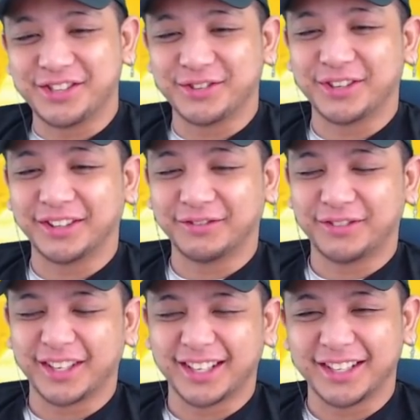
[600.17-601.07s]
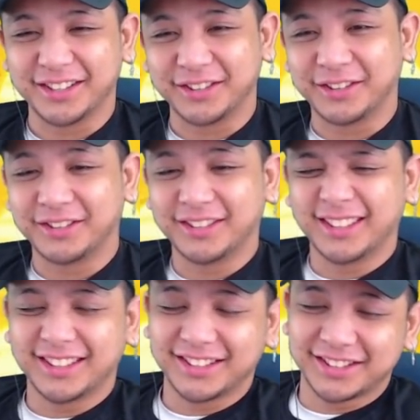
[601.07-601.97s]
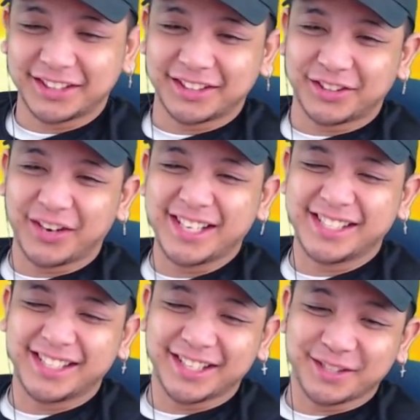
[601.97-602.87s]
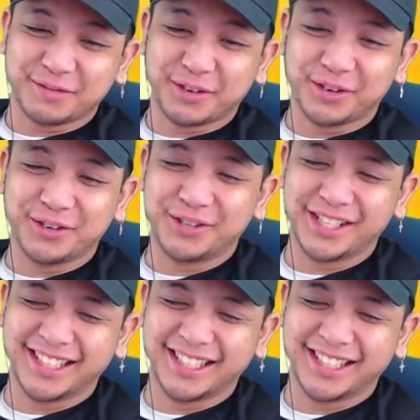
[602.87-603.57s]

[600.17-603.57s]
into a fucking crazy kid, bro.